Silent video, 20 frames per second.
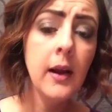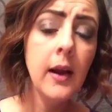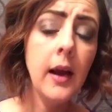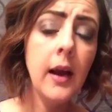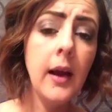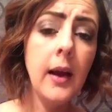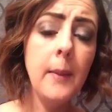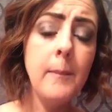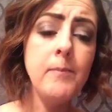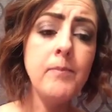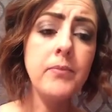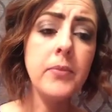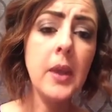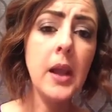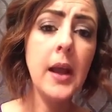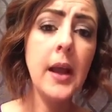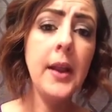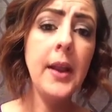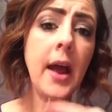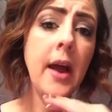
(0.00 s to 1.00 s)
And
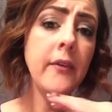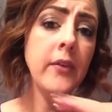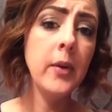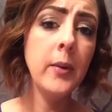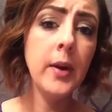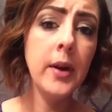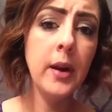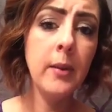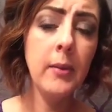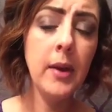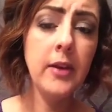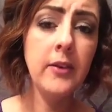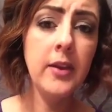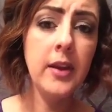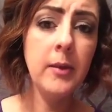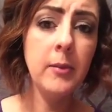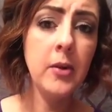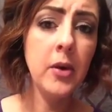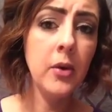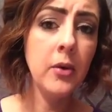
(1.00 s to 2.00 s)
everyone on my
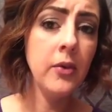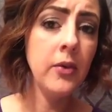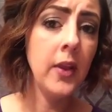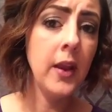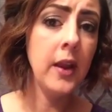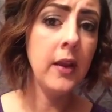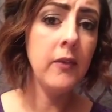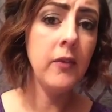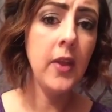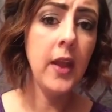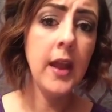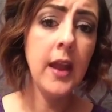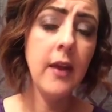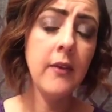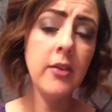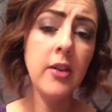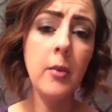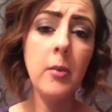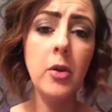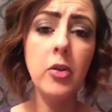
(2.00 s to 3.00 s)
team knows that if they have
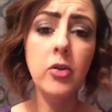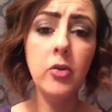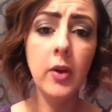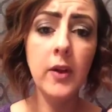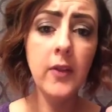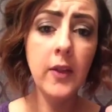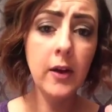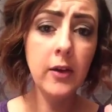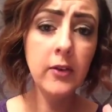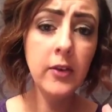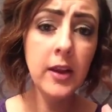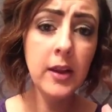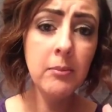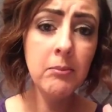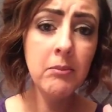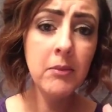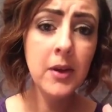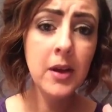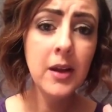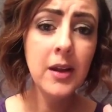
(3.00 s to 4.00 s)
someone join their team
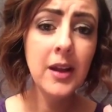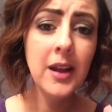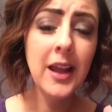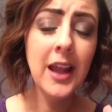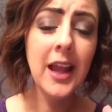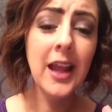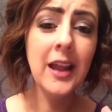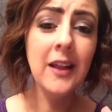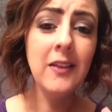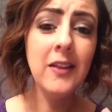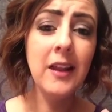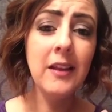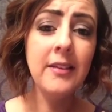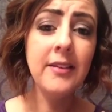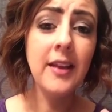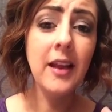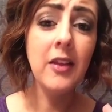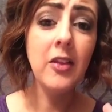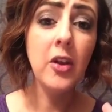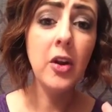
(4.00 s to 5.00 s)
and they
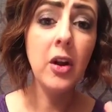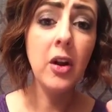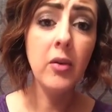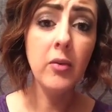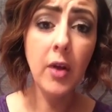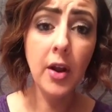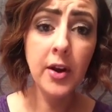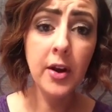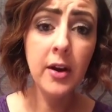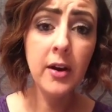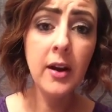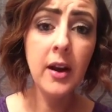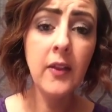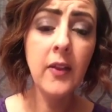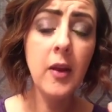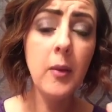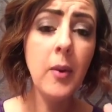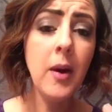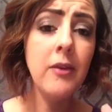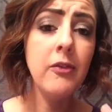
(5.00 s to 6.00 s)
say they're a runner and
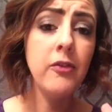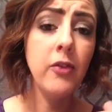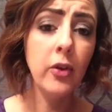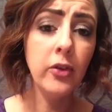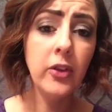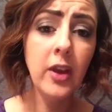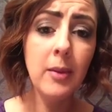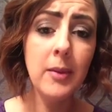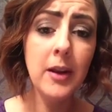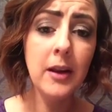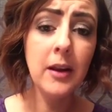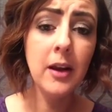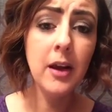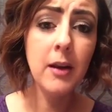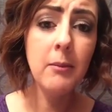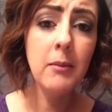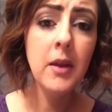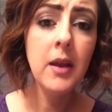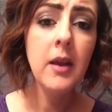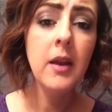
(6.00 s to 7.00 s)
they want full-time
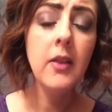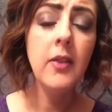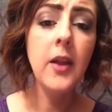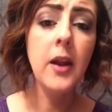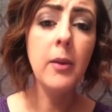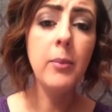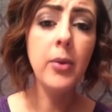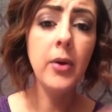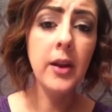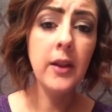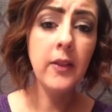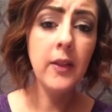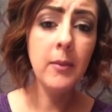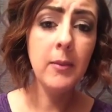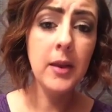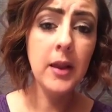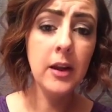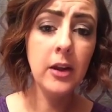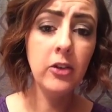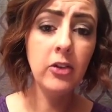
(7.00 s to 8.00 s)
income, they are putting them
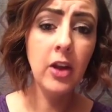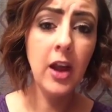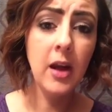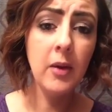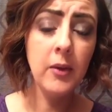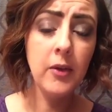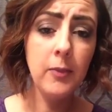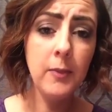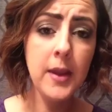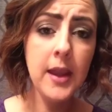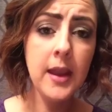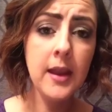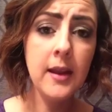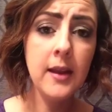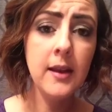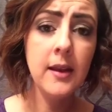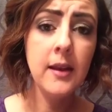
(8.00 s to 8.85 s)
in a chat with me.